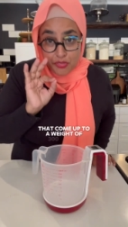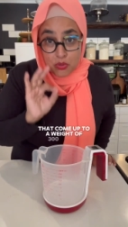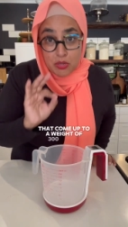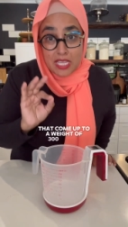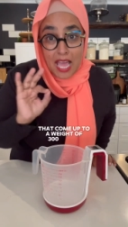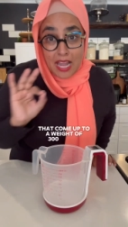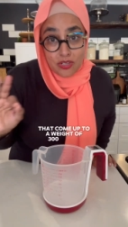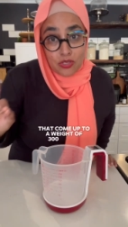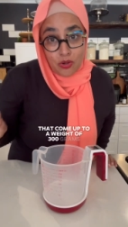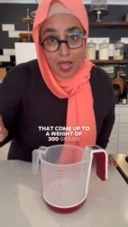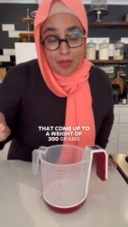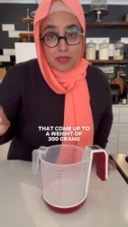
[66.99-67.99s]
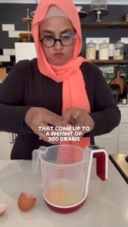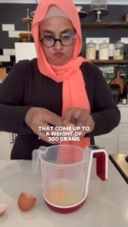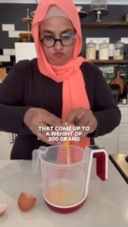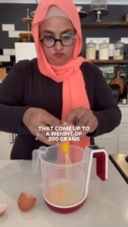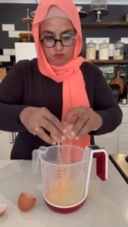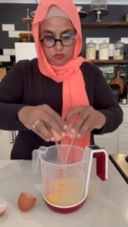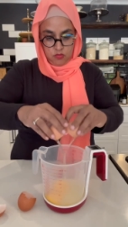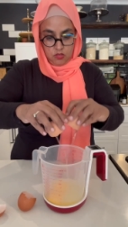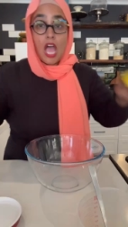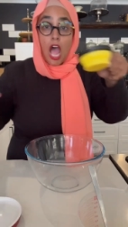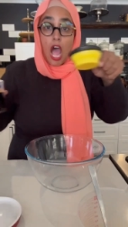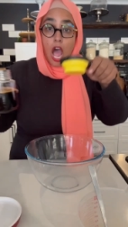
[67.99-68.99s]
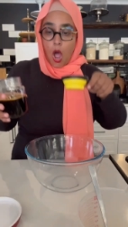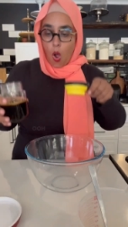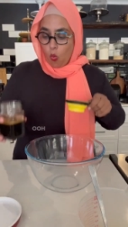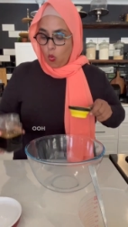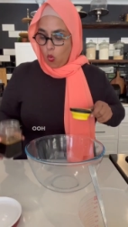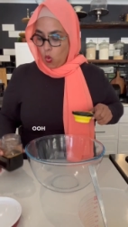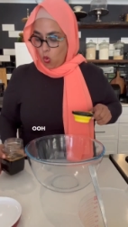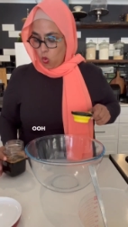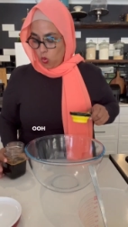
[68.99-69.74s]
300 grams. Ooh,